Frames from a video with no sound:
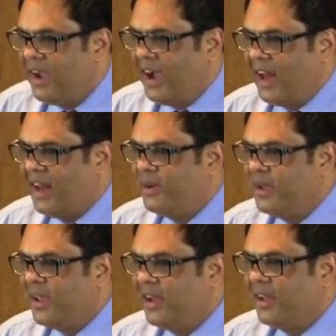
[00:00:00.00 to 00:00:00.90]

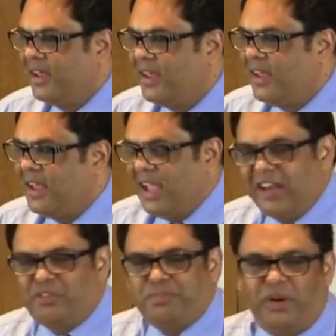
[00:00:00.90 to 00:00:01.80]
Hallelujah.
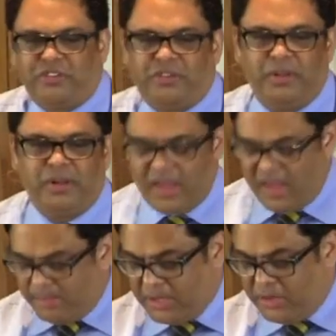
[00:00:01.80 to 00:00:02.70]
It is possible.
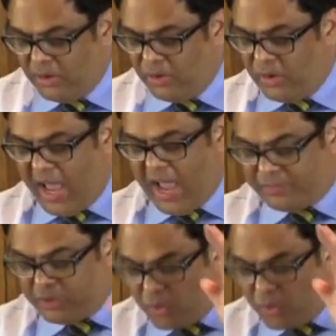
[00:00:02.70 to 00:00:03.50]
But you have